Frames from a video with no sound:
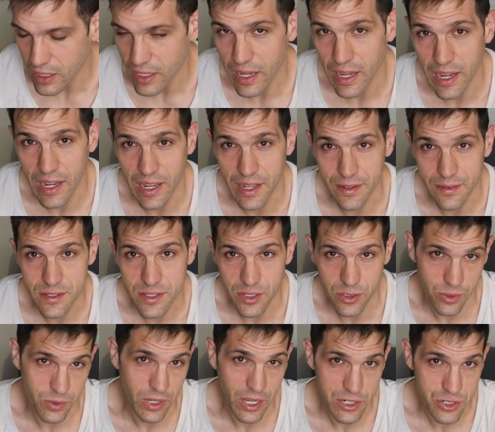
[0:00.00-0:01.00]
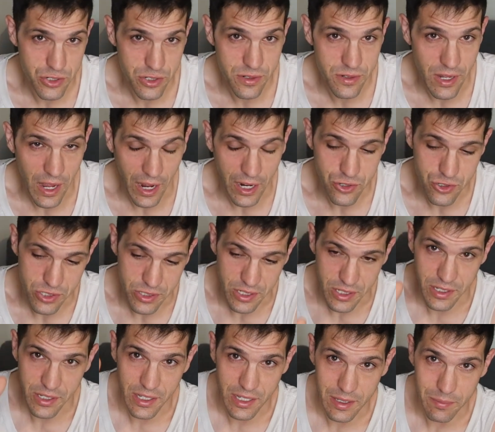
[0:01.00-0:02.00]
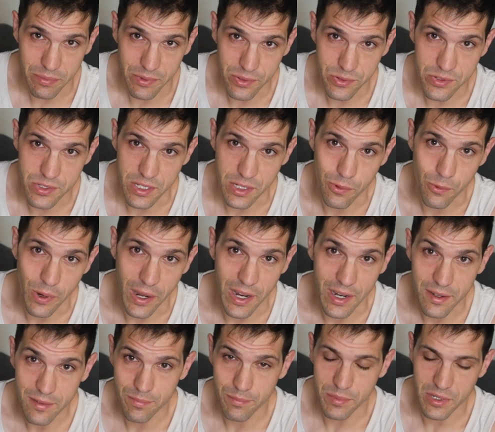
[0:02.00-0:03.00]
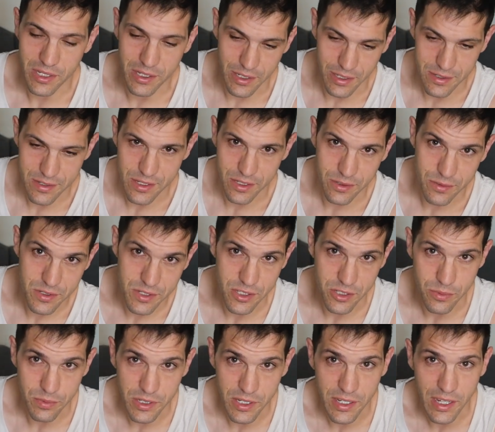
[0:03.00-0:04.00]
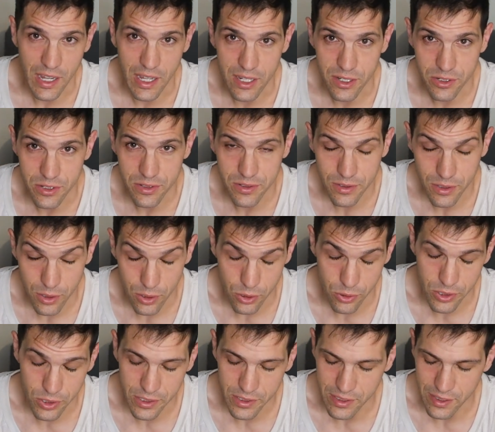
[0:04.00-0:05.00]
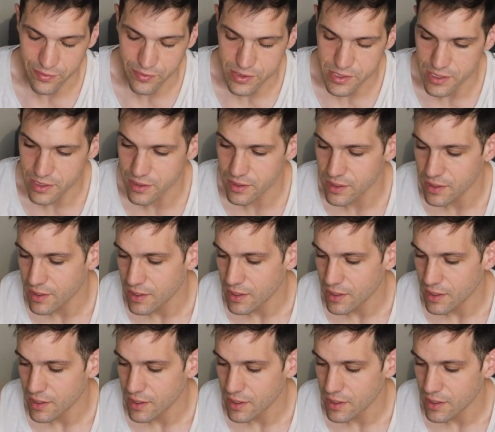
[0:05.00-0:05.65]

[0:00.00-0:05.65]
And so I should actually keep losing weight because I'll still be in a caloric deficit